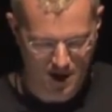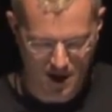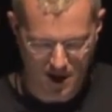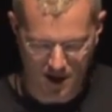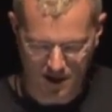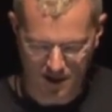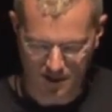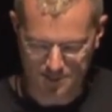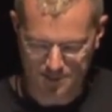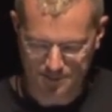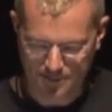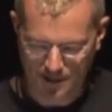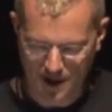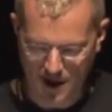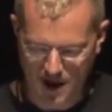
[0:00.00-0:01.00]

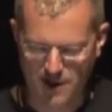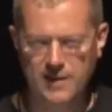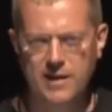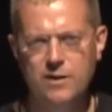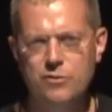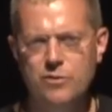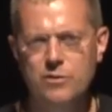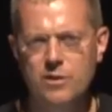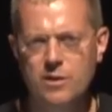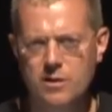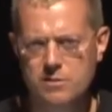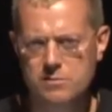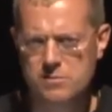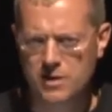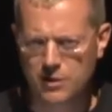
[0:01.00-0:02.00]
And they
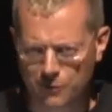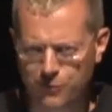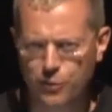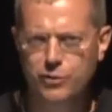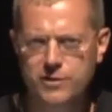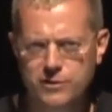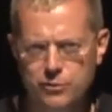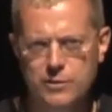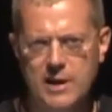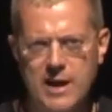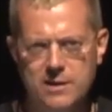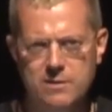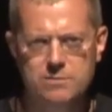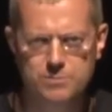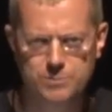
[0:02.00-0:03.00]
can afford to do
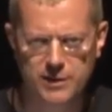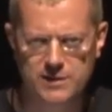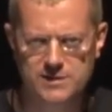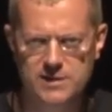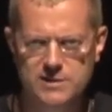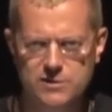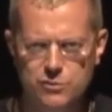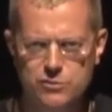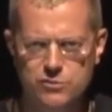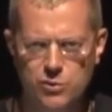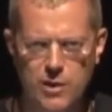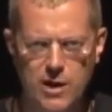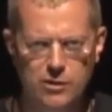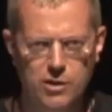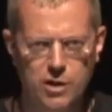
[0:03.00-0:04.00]
that because these tools
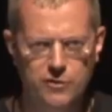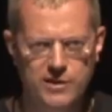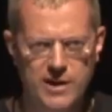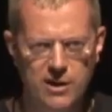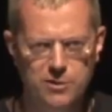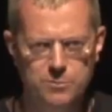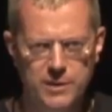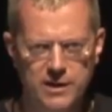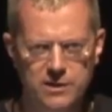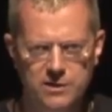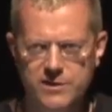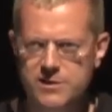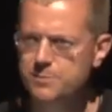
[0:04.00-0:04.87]
require a lot of care and maintenance,